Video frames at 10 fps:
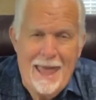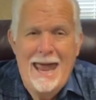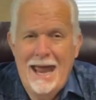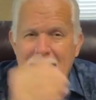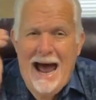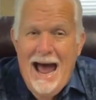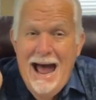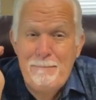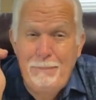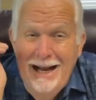And
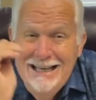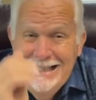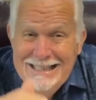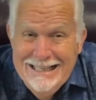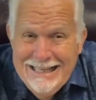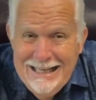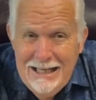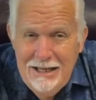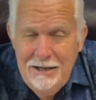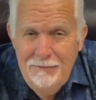I
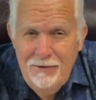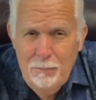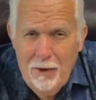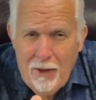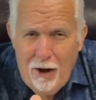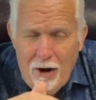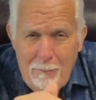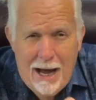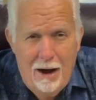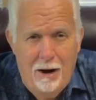believe with all of
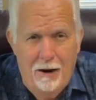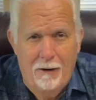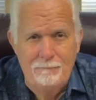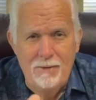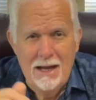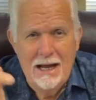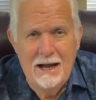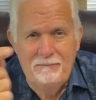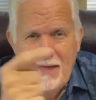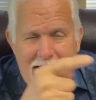my heart,
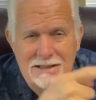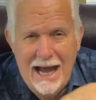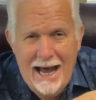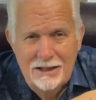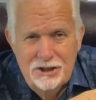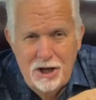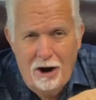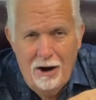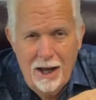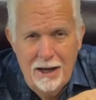if that's how it
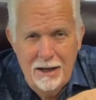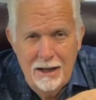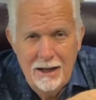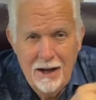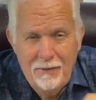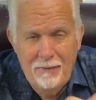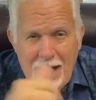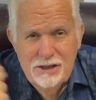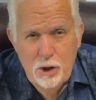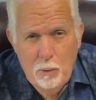started, then
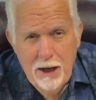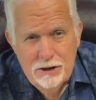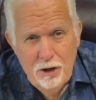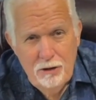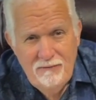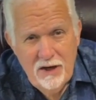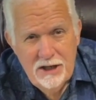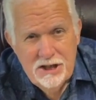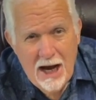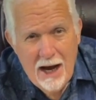that's the way it's going to
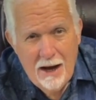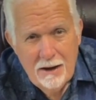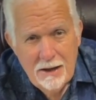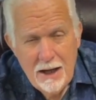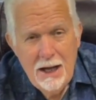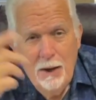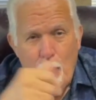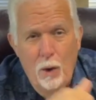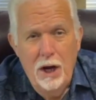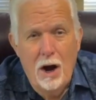finish out.
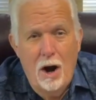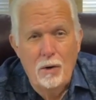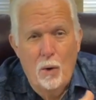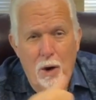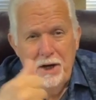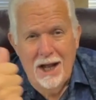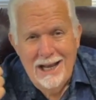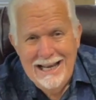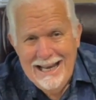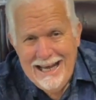We are going to
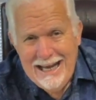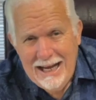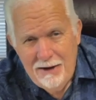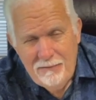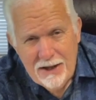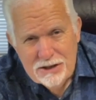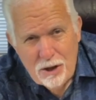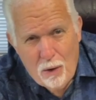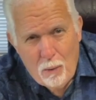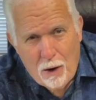leave this
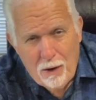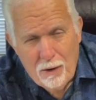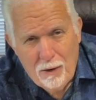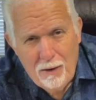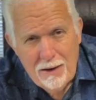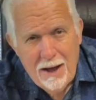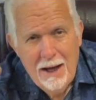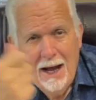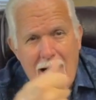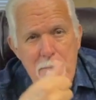old world
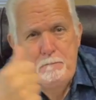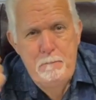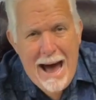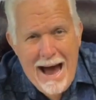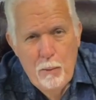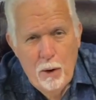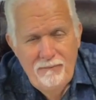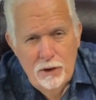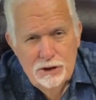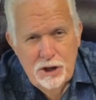a
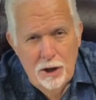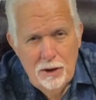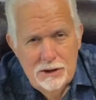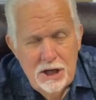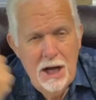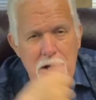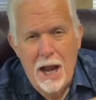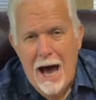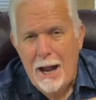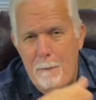powerful church,
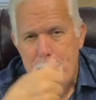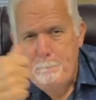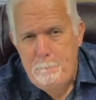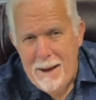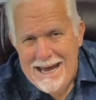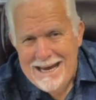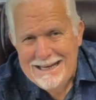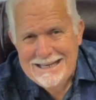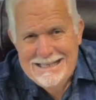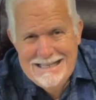not a
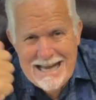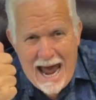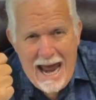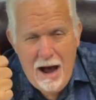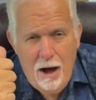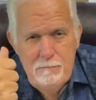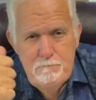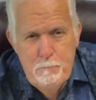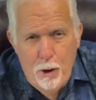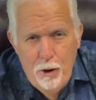beat
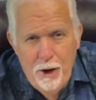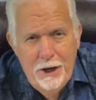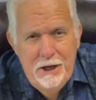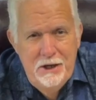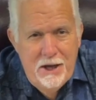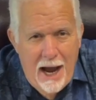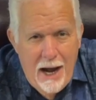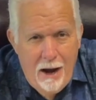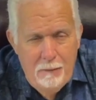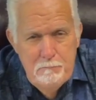down, burdened
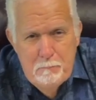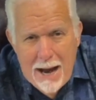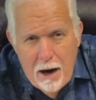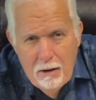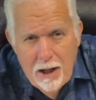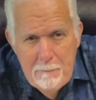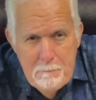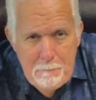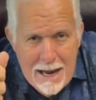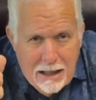down, barely
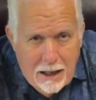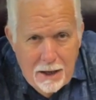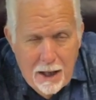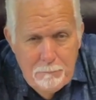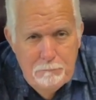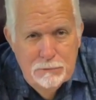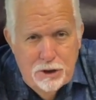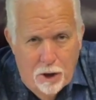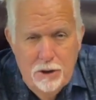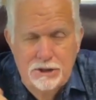making it
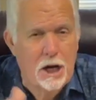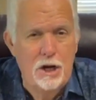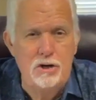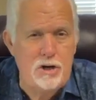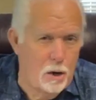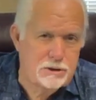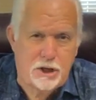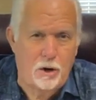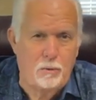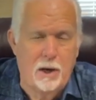church. No
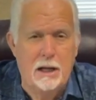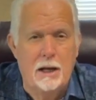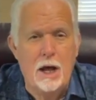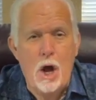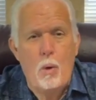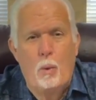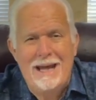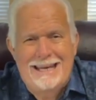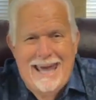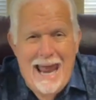sirree.
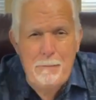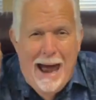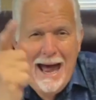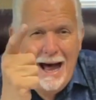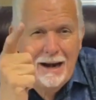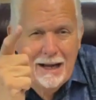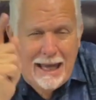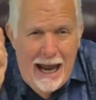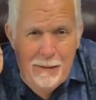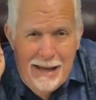We came out,
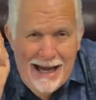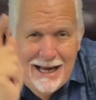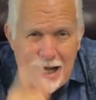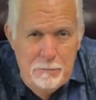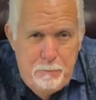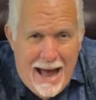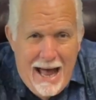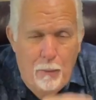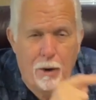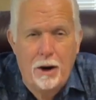came in in
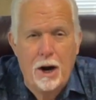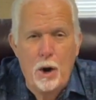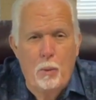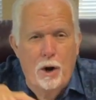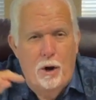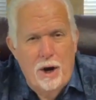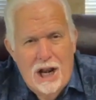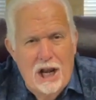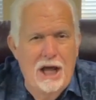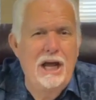power. We're going to
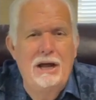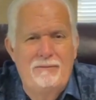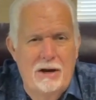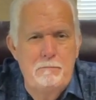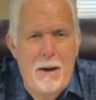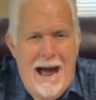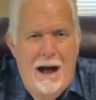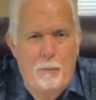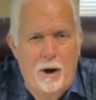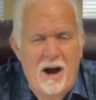leave in
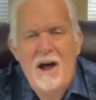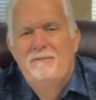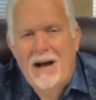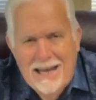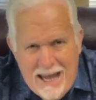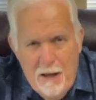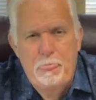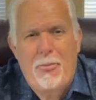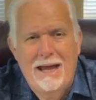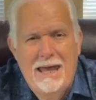power.
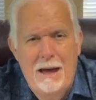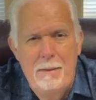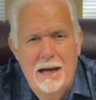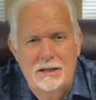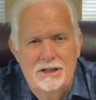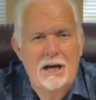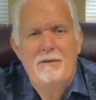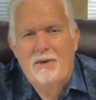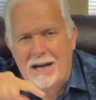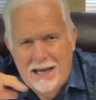Forget the gimmicks.
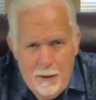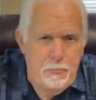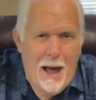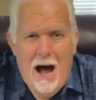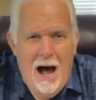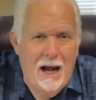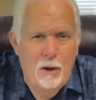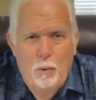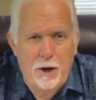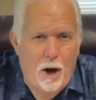Forget the
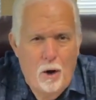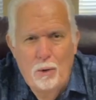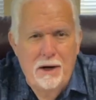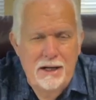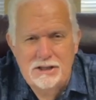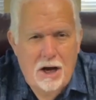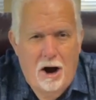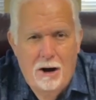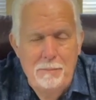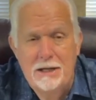Hollywood holiness
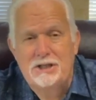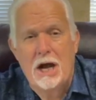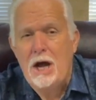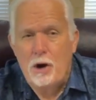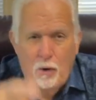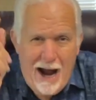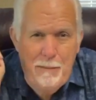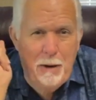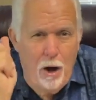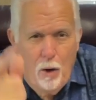garbage.
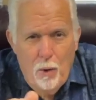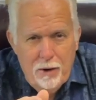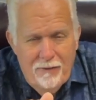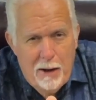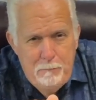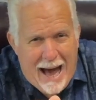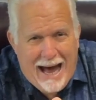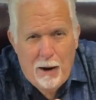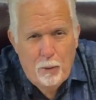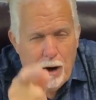Grab a hold of the
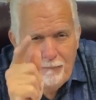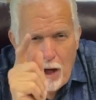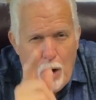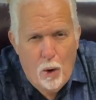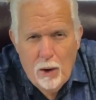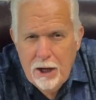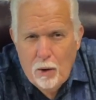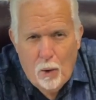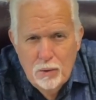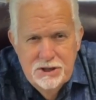power of the Holy
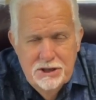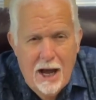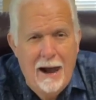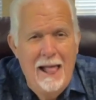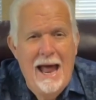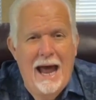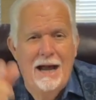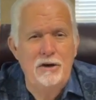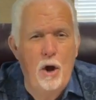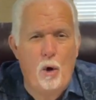Ghost uh,
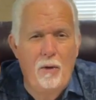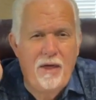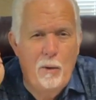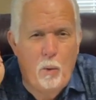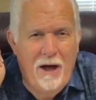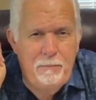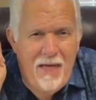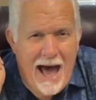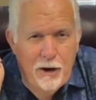and know that with that